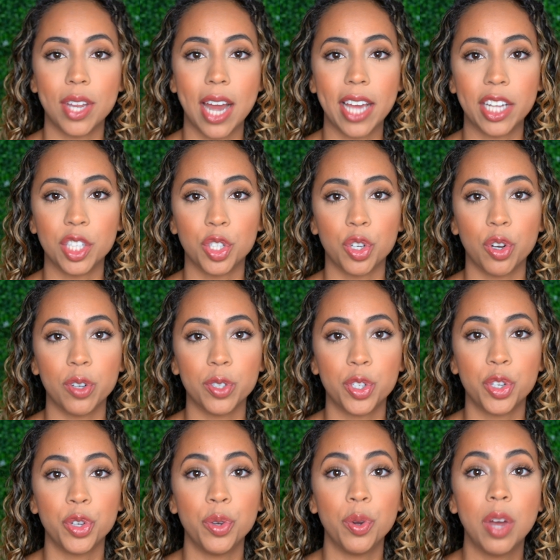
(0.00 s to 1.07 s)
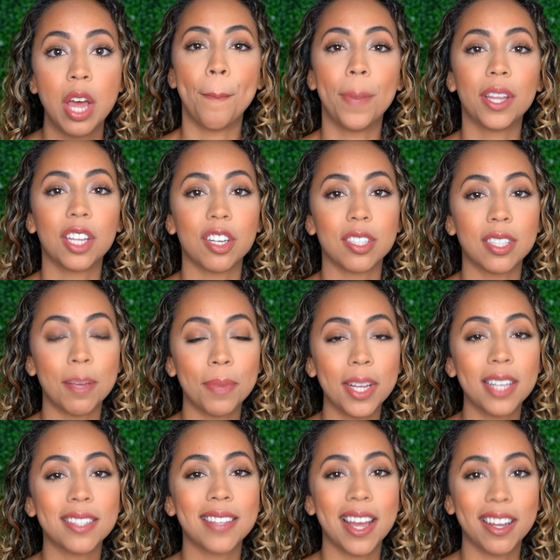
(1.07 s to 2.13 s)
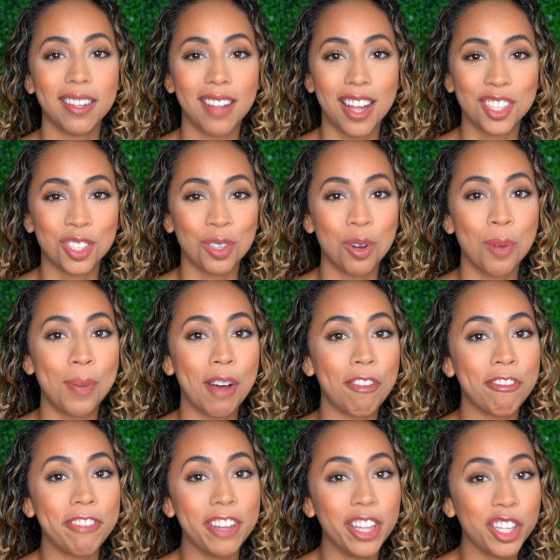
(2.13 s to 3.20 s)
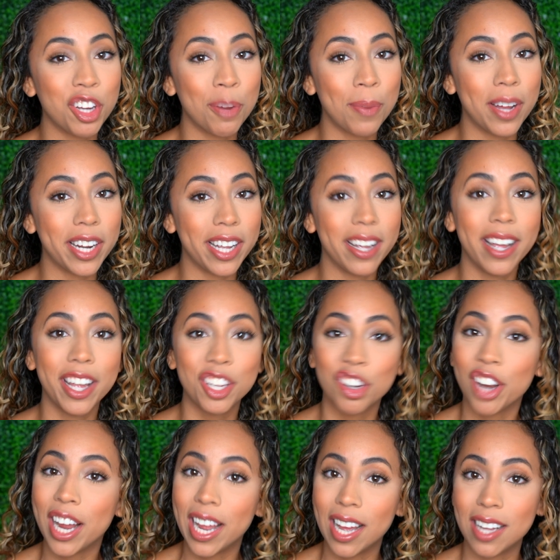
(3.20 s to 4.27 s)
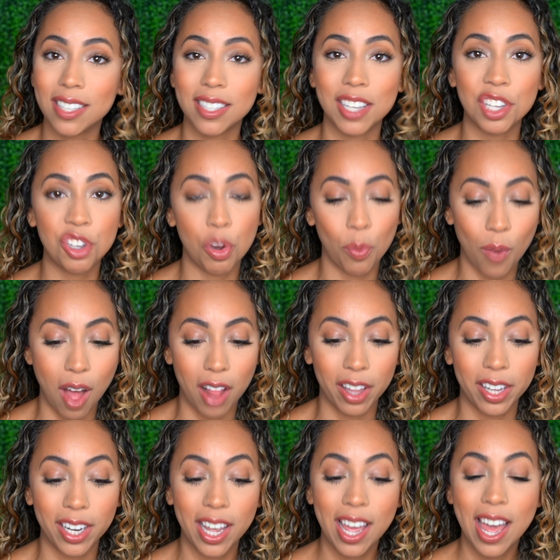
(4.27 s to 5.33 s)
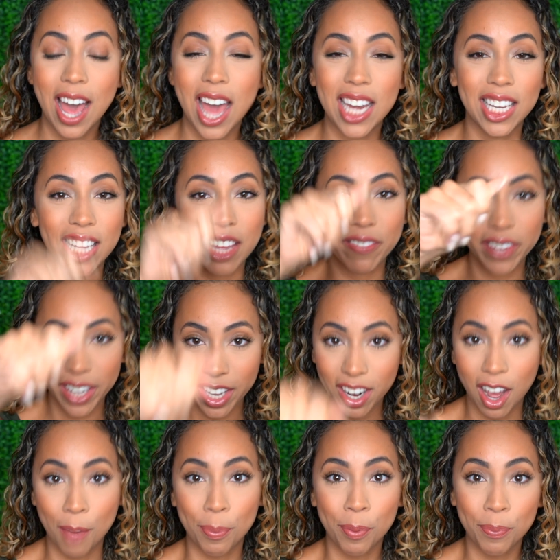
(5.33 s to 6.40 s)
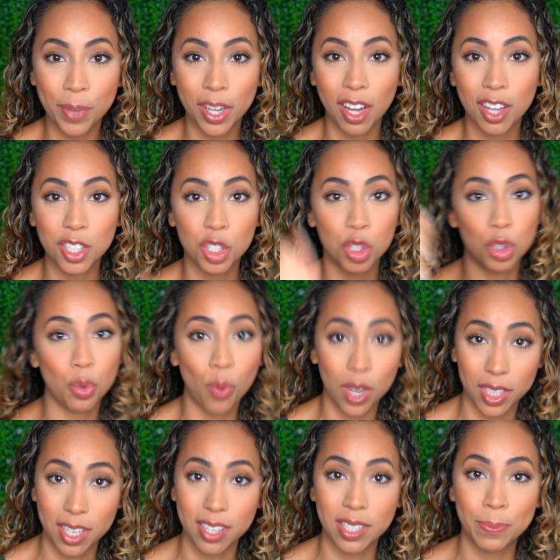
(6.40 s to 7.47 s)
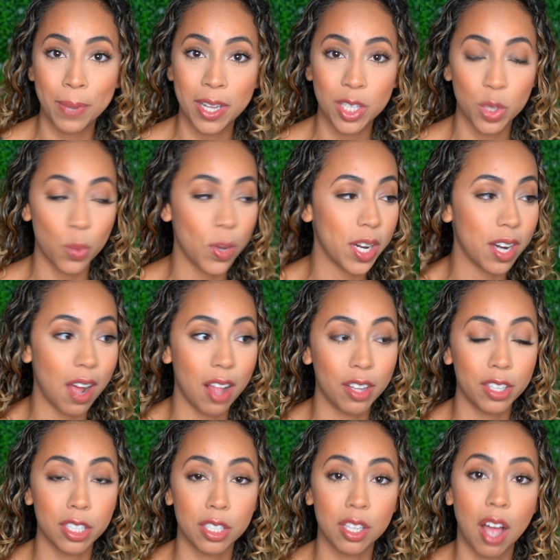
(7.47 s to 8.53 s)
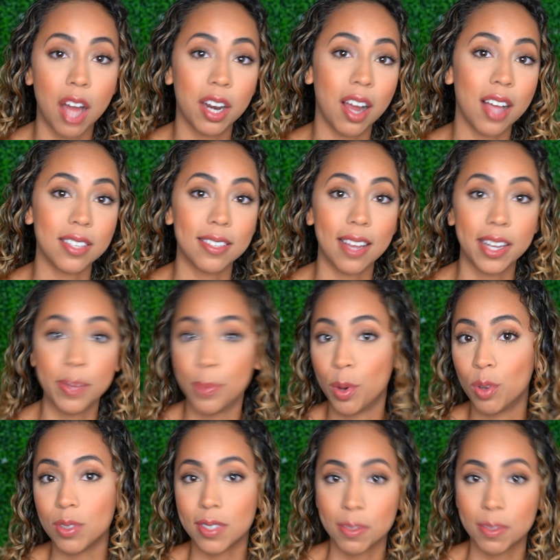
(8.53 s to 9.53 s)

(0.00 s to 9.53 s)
I can turn to, but there's something psychological about feeling your money in your hands, in your wallet, and giving it up because you wanted to spend $20 on acai bowl and